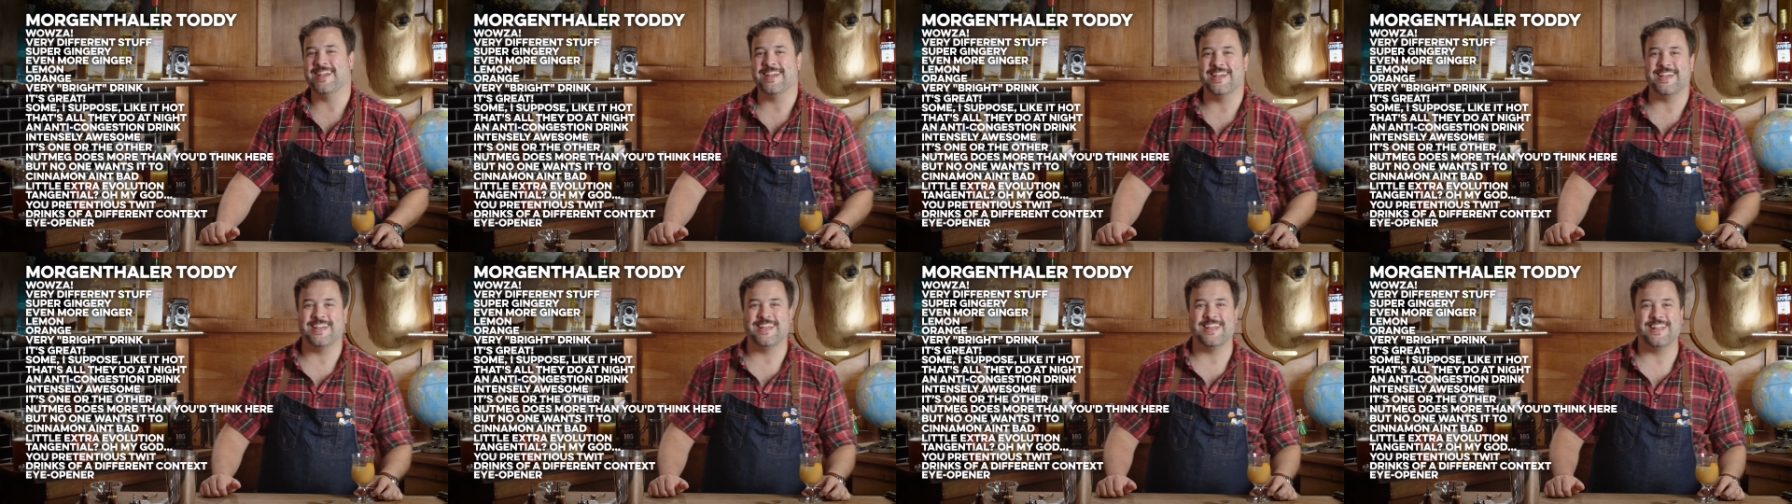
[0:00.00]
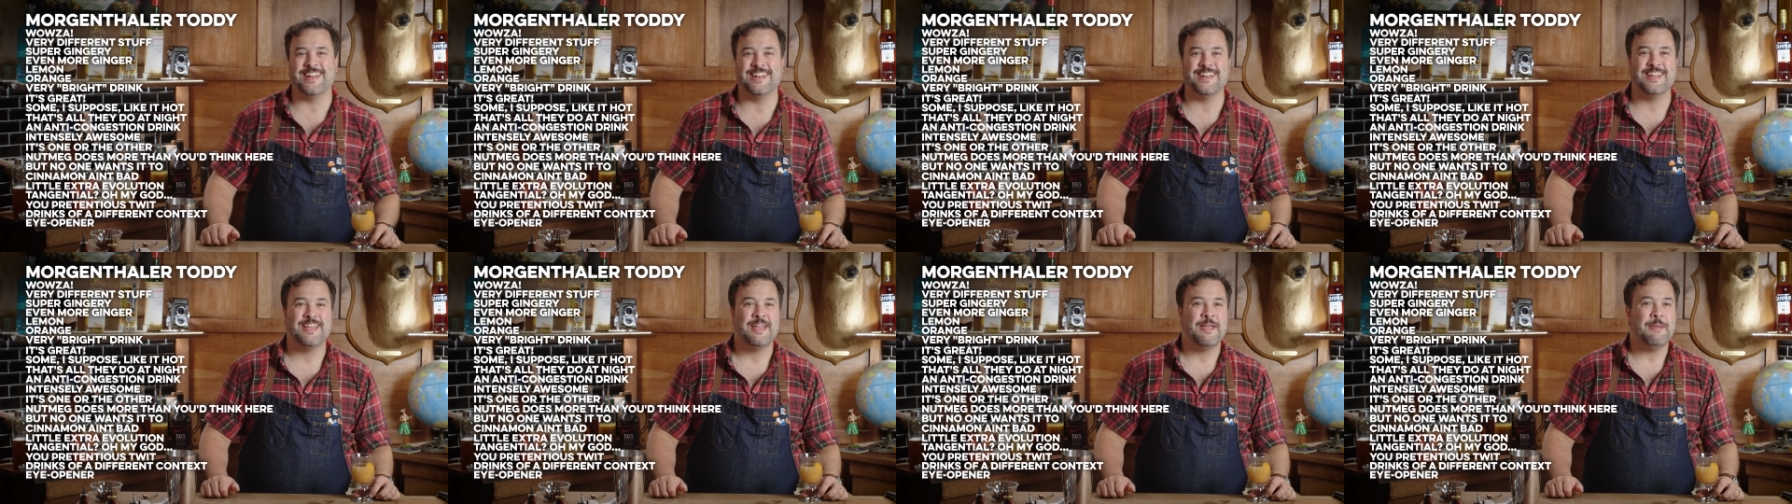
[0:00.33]

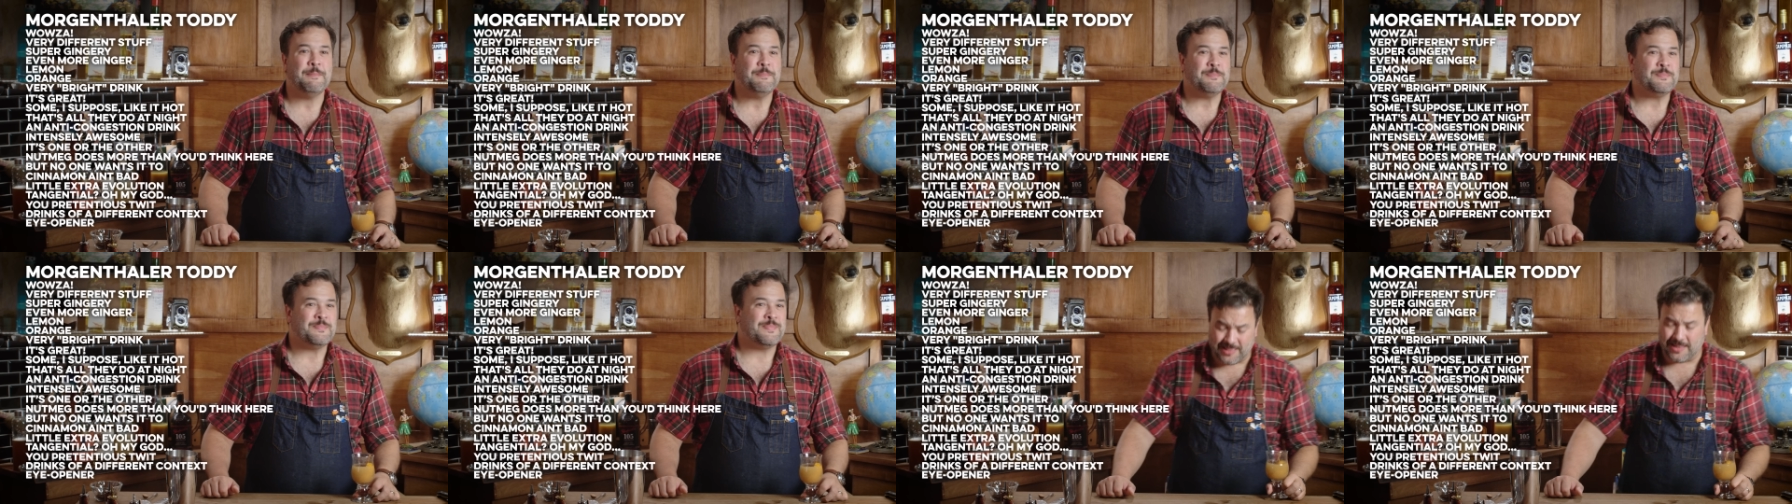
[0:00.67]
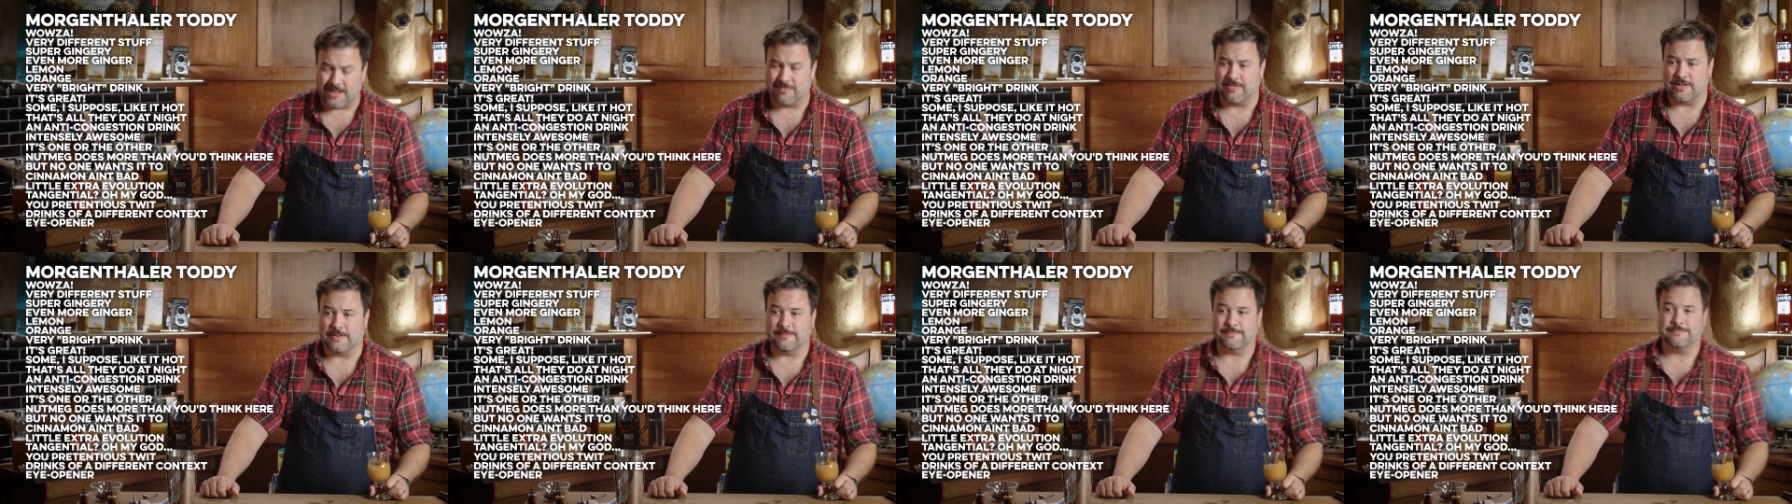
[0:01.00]
opinion. I
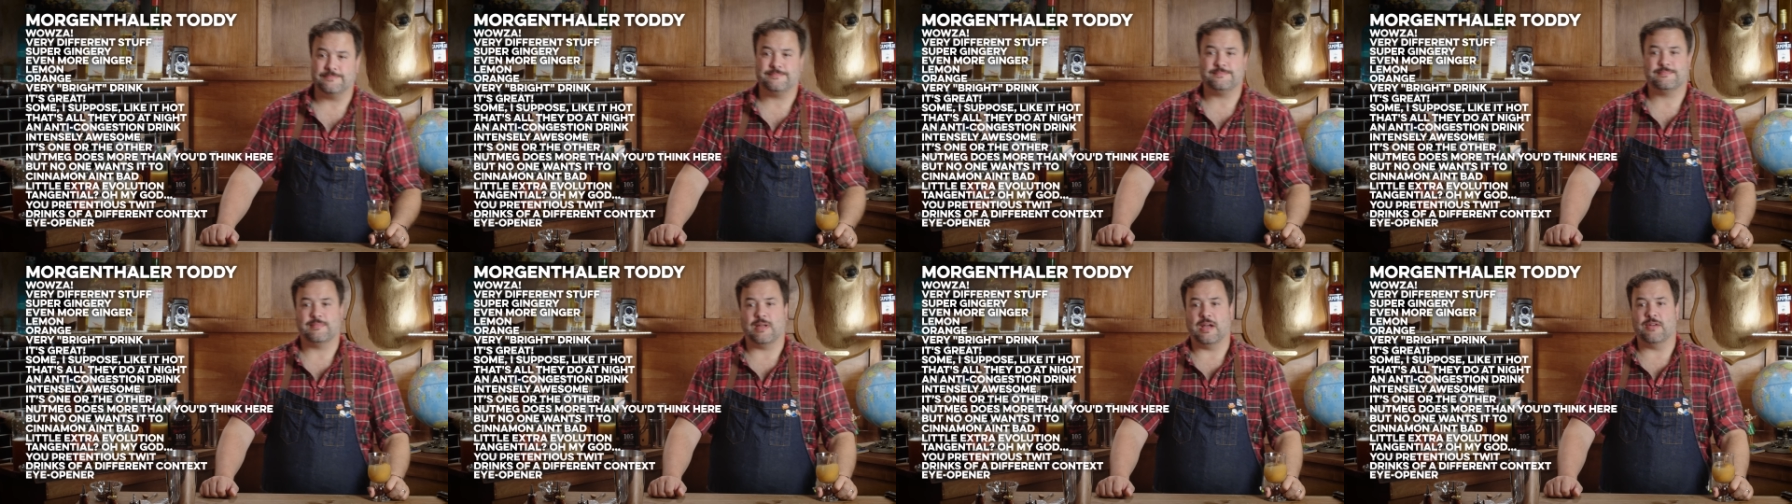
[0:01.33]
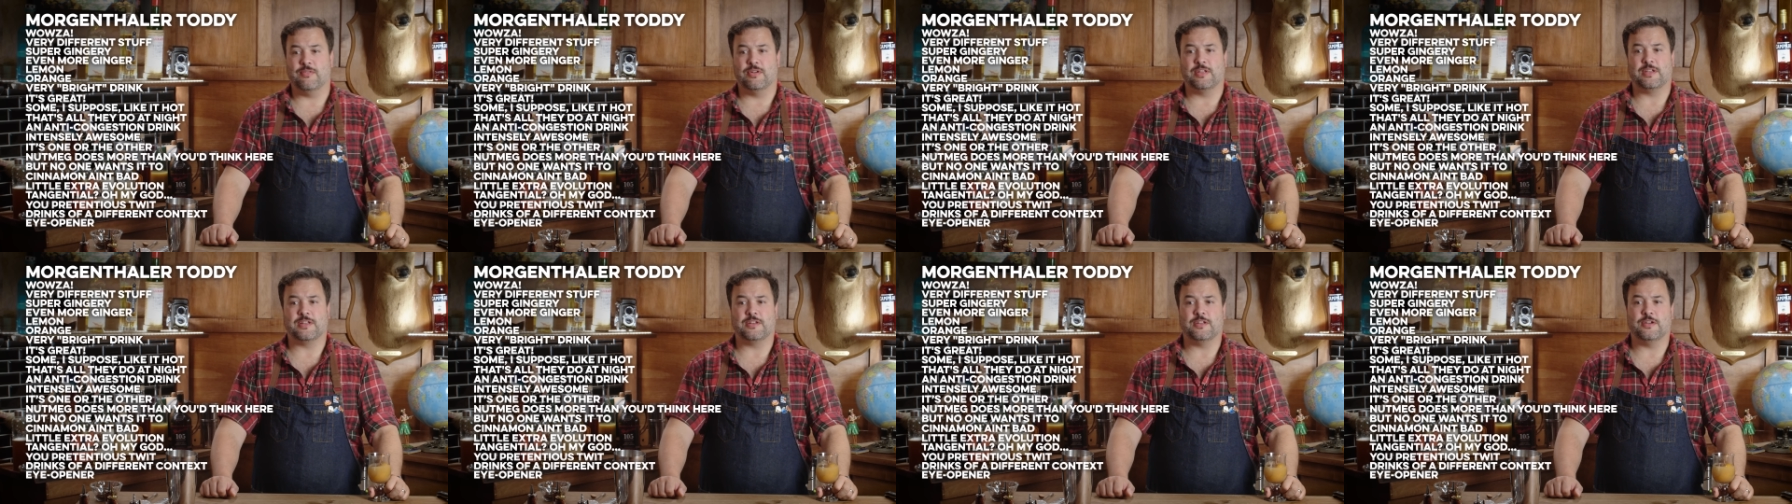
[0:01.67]
love it. I
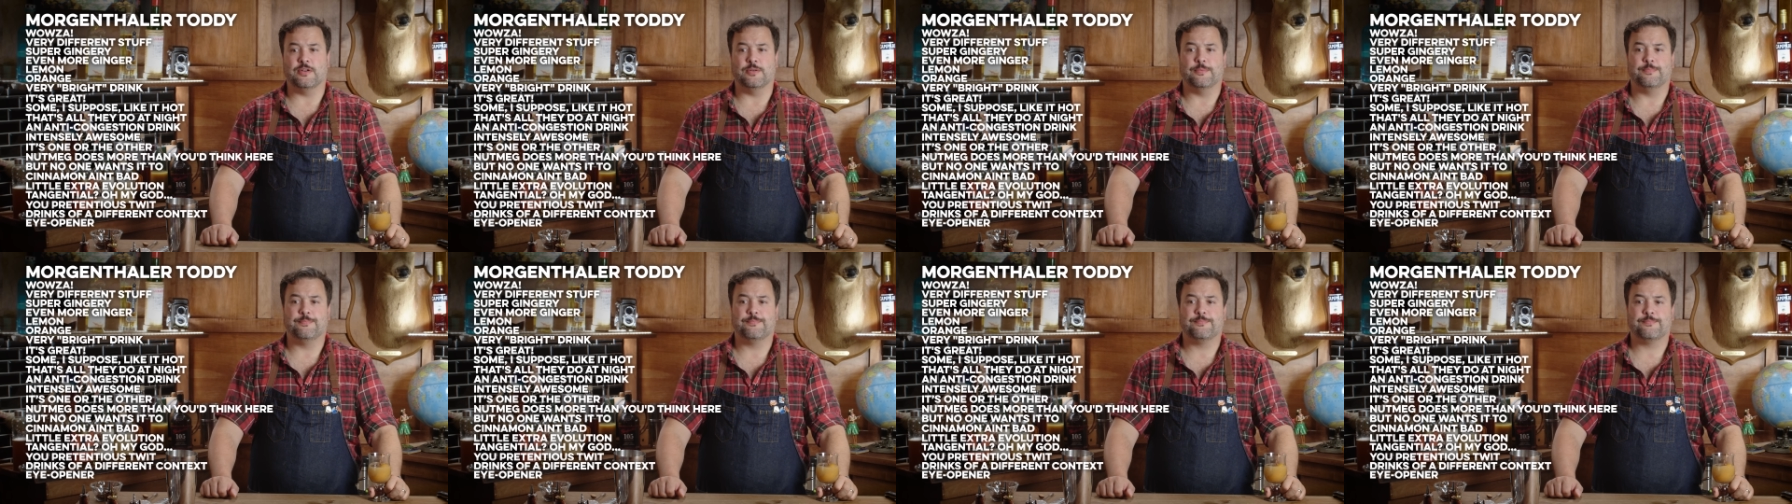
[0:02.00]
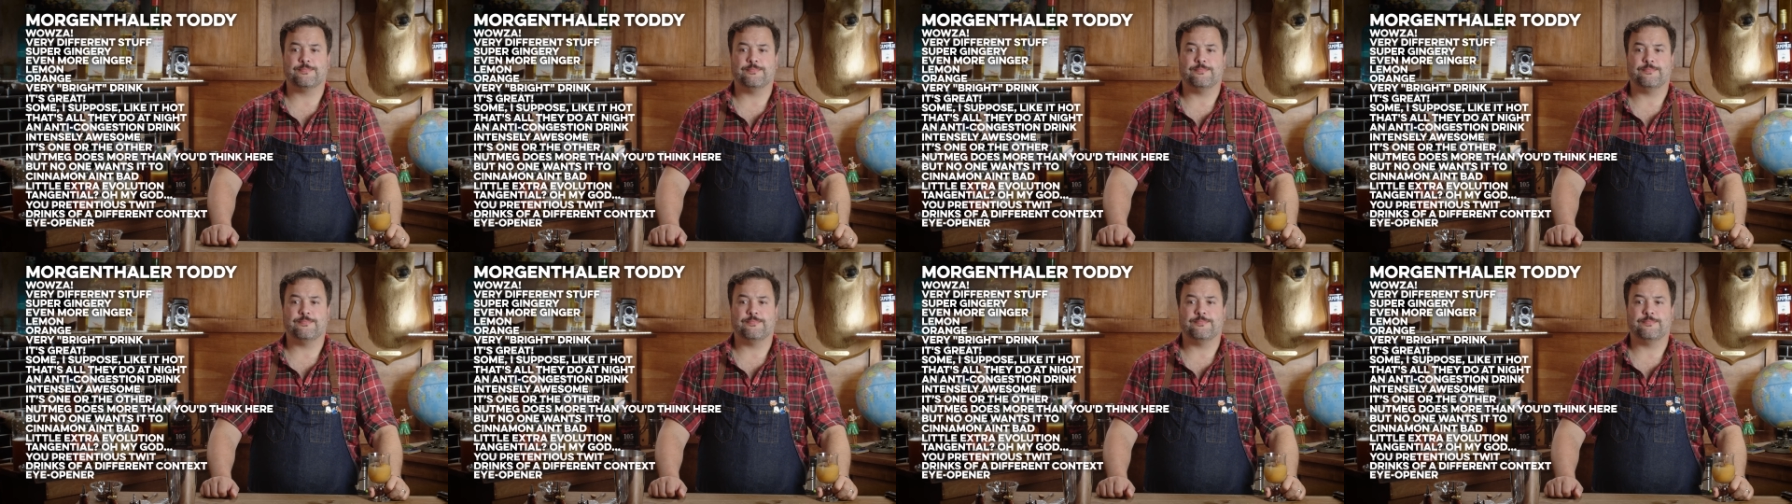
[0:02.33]
really do.